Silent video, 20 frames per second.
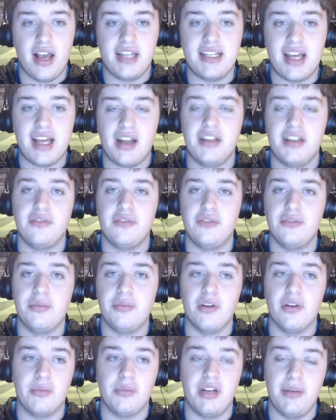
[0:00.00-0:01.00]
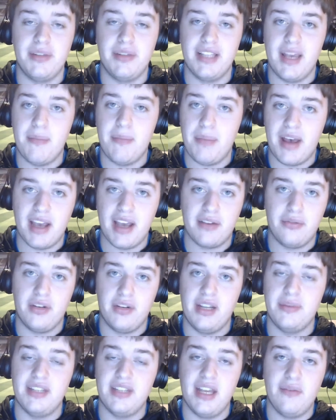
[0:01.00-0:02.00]
a talented footballer, but he was
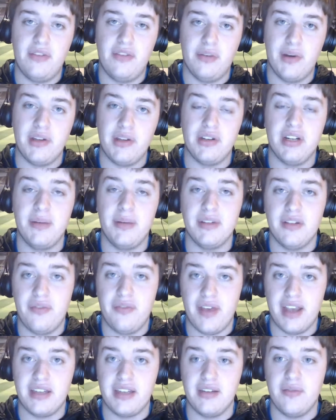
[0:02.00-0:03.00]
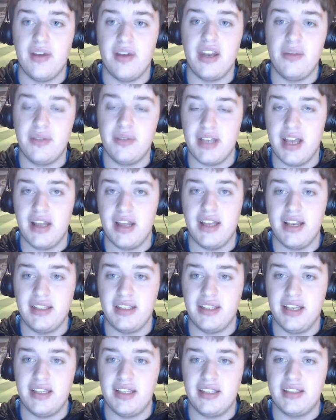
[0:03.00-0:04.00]
impactful, he was influential, he was effective, and he was getting the
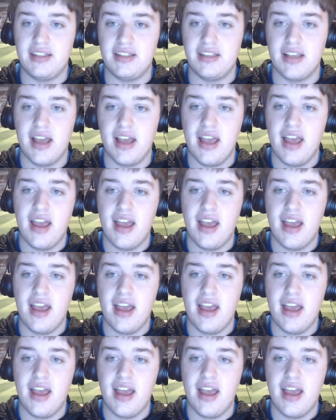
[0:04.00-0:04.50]
assists